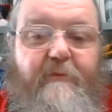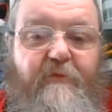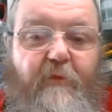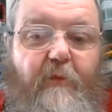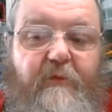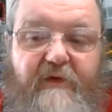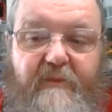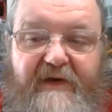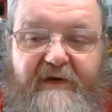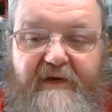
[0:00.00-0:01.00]
formed
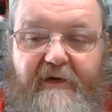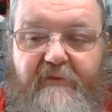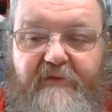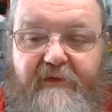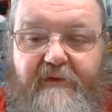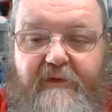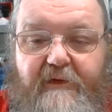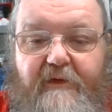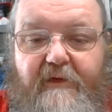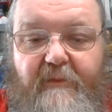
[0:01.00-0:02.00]
immediately after the
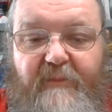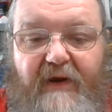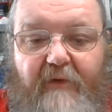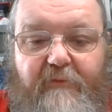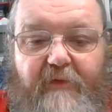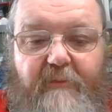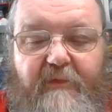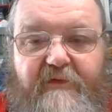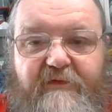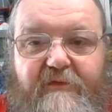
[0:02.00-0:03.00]
power of Rome